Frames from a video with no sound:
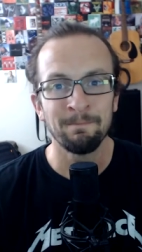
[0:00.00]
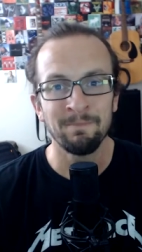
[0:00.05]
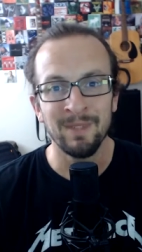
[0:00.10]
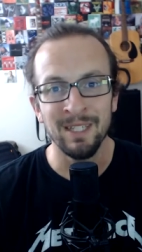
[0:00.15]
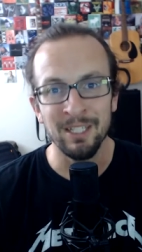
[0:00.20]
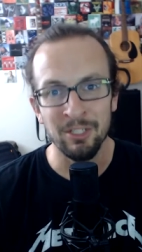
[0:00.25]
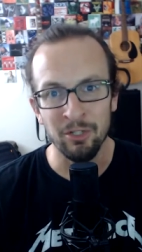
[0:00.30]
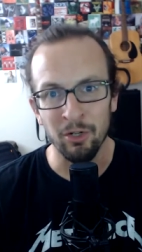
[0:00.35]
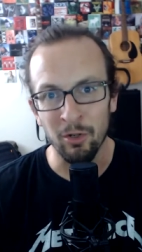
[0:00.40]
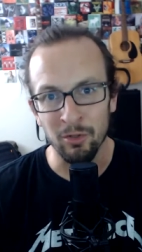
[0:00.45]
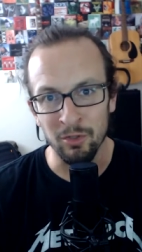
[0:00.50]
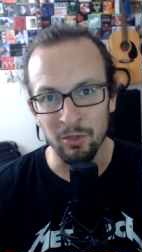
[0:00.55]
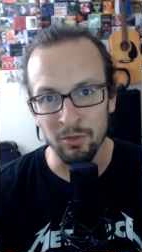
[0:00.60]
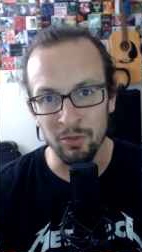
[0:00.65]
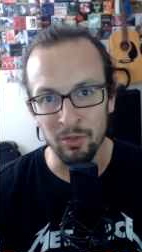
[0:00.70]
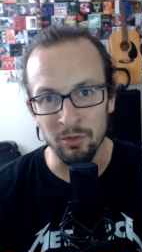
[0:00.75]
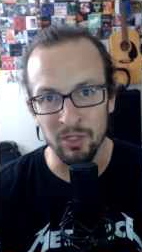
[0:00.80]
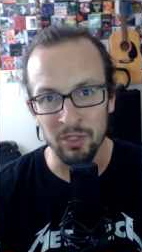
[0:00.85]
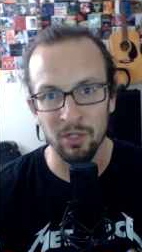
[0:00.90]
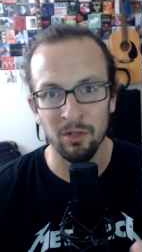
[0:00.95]
These are also
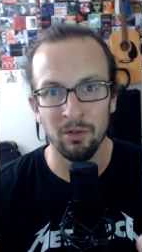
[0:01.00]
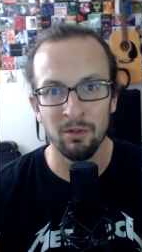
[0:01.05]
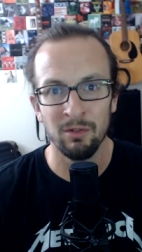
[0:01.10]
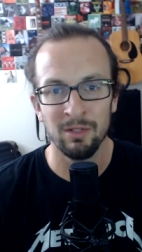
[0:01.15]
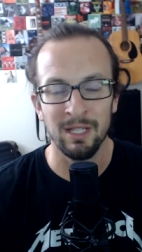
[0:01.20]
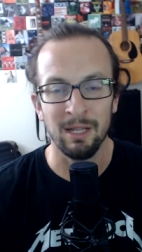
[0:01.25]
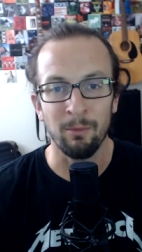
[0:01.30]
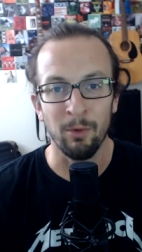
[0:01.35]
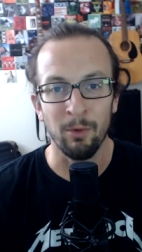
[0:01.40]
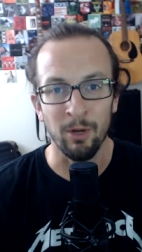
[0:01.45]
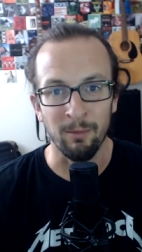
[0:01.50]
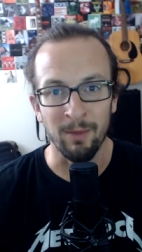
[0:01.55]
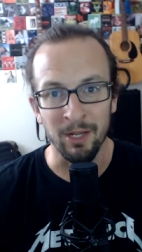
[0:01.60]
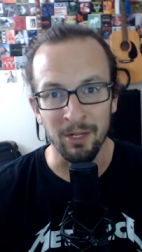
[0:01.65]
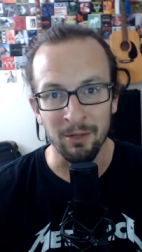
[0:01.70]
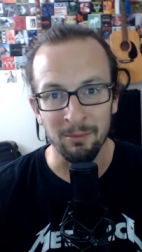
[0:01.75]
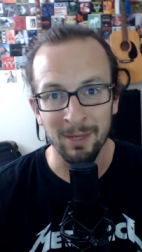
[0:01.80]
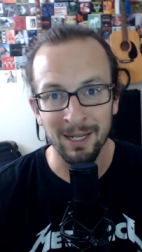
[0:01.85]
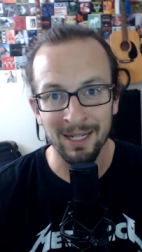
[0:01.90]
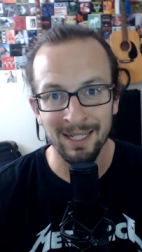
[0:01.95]
two shows that one of my
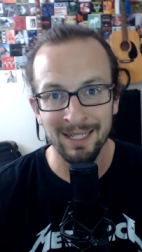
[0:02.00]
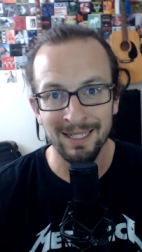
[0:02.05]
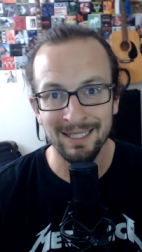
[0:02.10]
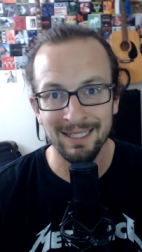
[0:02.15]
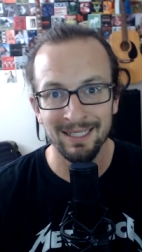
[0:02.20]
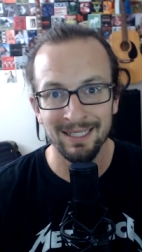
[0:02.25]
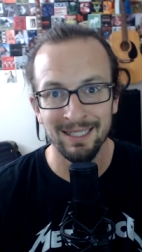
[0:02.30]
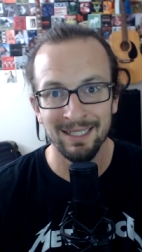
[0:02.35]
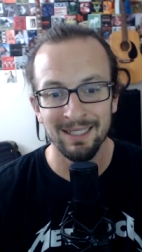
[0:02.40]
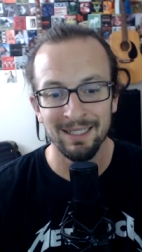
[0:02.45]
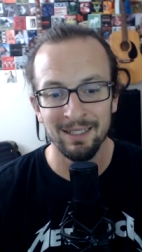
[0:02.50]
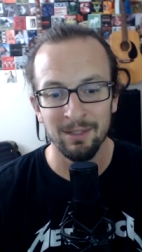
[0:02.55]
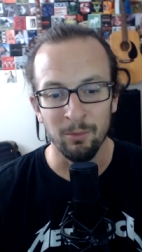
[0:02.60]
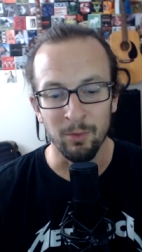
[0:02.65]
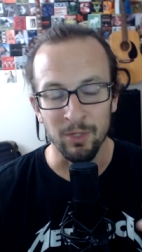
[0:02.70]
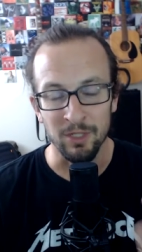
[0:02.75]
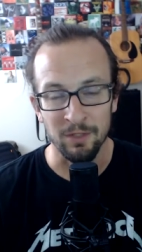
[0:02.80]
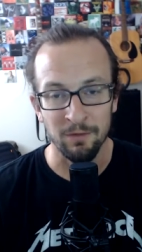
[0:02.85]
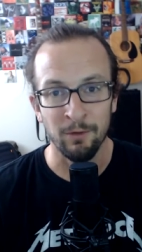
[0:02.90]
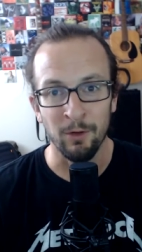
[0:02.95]
good buddies
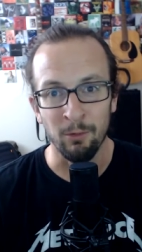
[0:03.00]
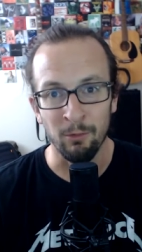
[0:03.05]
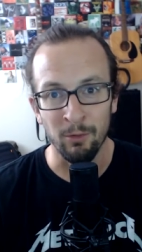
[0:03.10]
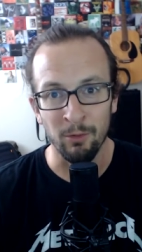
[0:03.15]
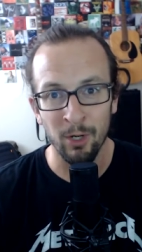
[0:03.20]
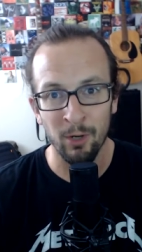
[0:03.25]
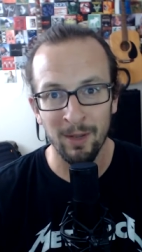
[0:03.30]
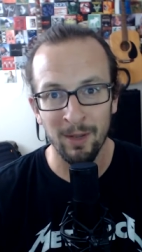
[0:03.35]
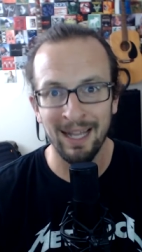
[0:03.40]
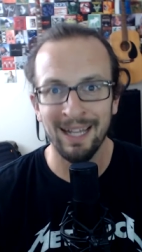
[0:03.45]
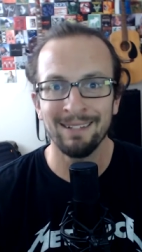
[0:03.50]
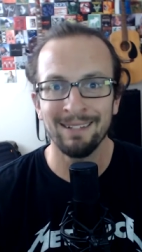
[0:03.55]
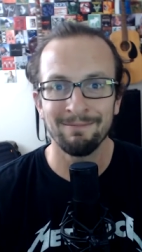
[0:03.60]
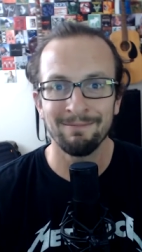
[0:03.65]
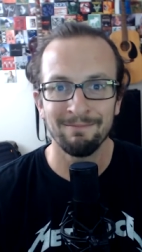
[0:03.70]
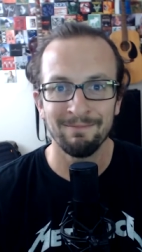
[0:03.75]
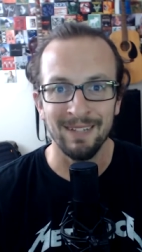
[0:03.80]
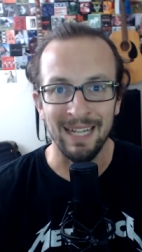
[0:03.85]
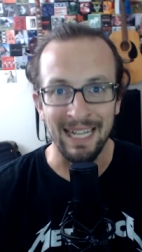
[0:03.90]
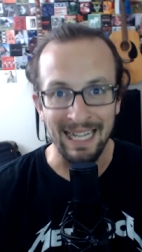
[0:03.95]
was front row at.
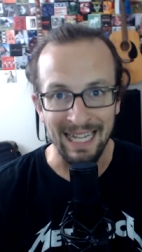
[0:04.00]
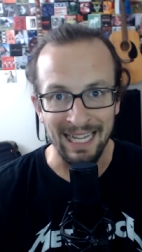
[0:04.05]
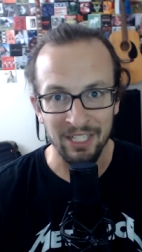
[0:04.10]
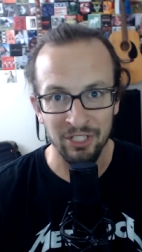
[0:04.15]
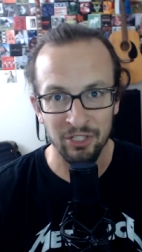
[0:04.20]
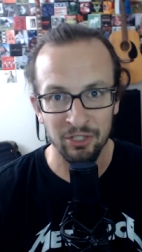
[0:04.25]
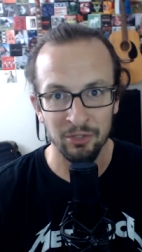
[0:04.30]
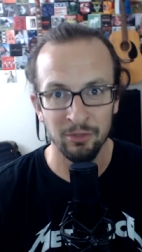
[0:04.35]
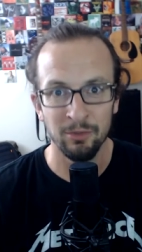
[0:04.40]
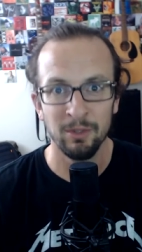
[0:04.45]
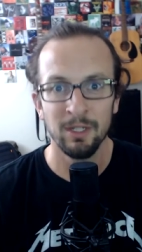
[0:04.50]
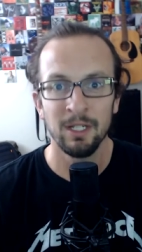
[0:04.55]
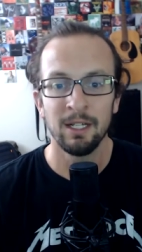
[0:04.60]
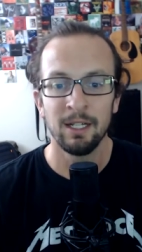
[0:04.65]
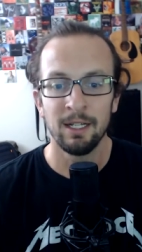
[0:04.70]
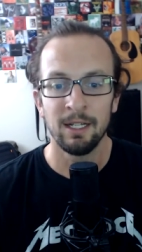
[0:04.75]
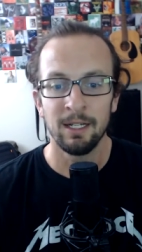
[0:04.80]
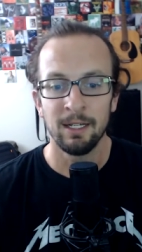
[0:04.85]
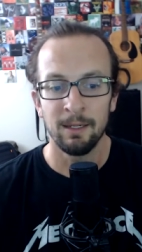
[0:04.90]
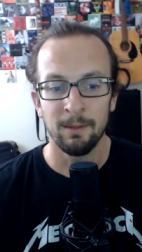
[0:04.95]
I hate you,
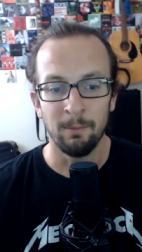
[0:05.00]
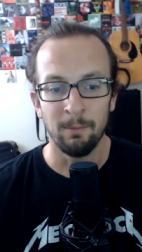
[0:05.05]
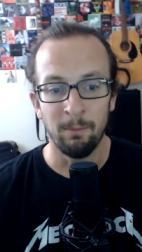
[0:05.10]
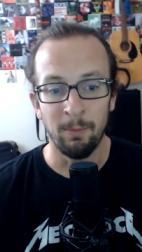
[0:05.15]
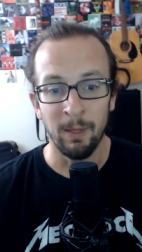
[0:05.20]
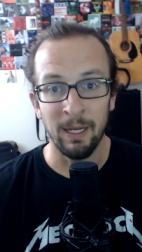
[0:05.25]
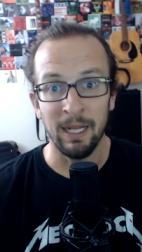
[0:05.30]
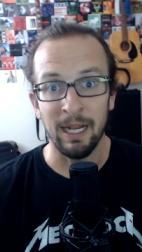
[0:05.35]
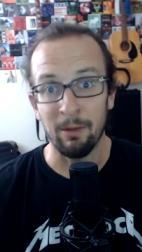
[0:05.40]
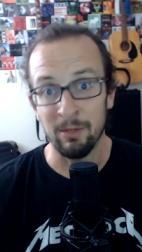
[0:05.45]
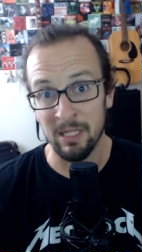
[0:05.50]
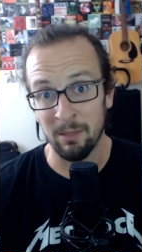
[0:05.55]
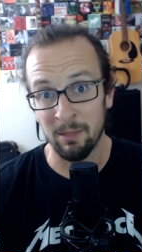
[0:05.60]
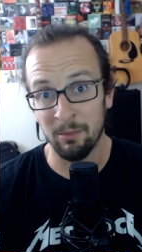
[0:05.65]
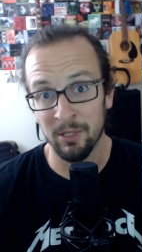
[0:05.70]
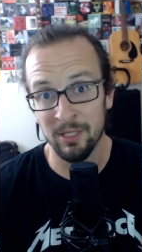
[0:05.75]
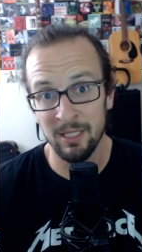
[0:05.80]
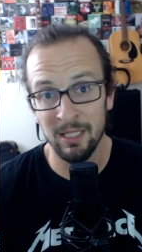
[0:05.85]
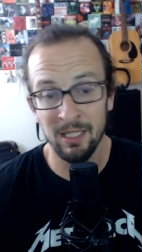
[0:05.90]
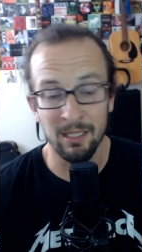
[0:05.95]
but I was
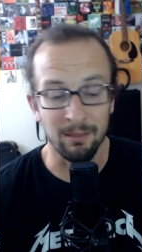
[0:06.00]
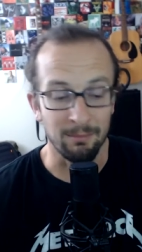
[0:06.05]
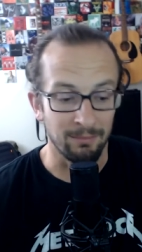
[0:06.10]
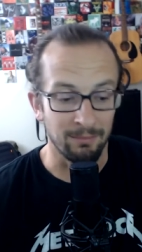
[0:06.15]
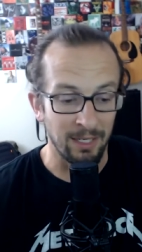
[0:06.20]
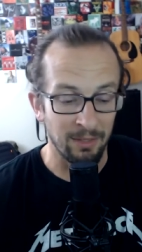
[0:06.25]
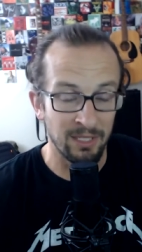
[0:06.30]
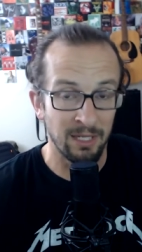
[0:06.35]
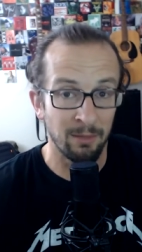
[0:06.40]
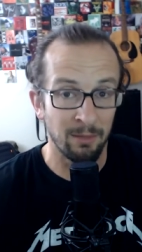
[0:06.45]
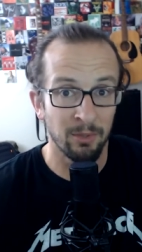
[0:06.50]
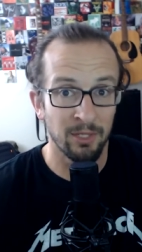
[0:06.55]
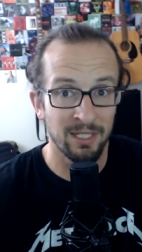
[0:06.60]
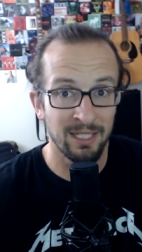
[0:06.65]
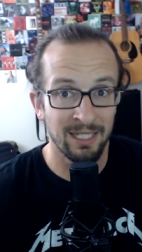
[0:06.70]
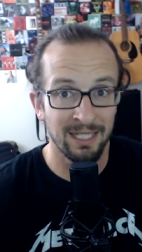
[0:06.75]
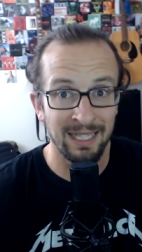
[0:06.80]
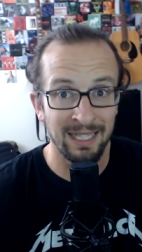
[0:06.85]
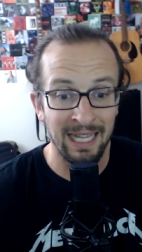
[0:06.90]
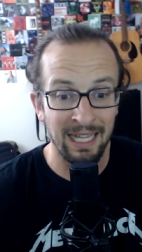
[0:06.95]
able to see him. I was able to
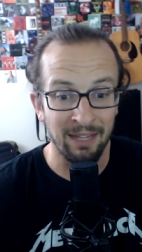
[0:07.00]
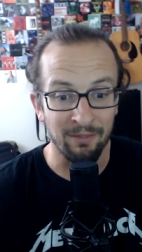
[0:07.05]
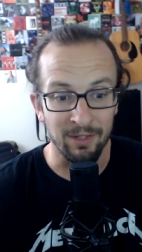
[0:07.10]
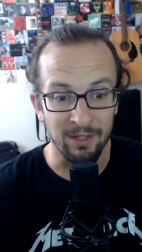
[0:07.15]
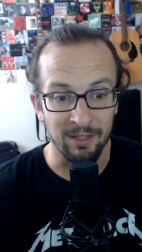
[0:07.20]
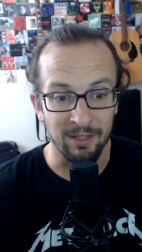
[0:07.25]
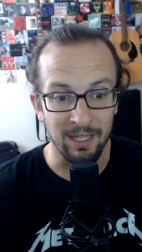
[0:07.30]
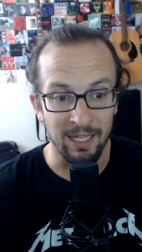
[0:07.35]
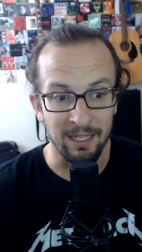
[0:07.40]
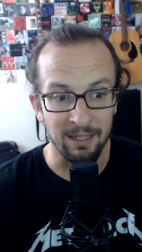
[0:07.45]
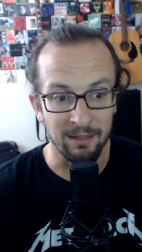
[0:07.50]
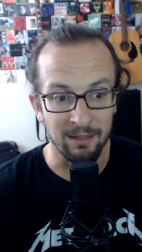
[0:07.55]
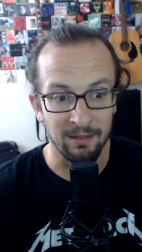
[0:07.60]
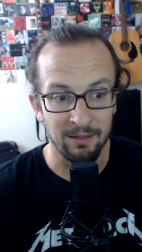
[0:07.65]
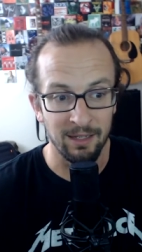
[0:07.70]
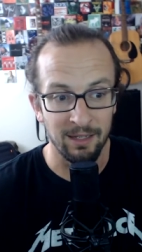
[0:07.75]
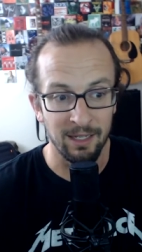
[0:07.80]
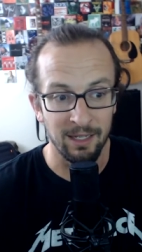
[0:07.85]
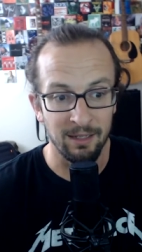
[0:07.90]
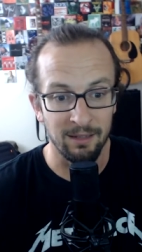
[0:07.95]
see it live,
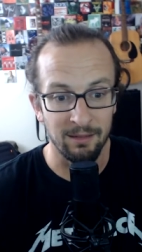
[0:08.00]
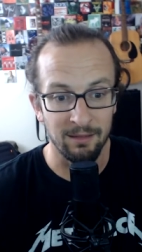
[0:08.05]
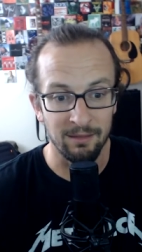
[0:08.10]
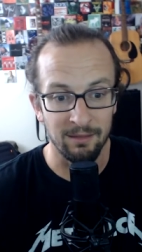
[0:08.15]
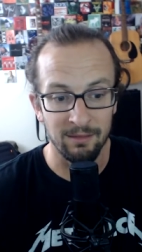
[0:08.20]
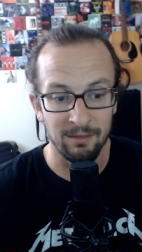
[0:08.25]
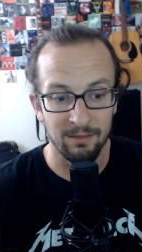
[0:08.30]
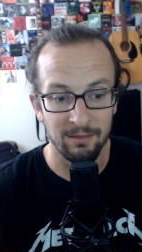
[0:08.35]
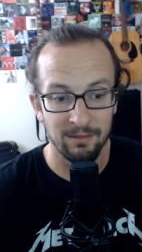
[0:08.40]
and